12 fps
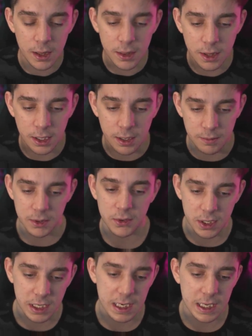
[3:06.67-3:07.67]
the
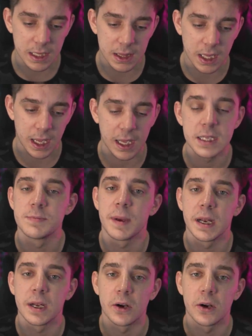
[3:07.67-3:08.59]
community that has been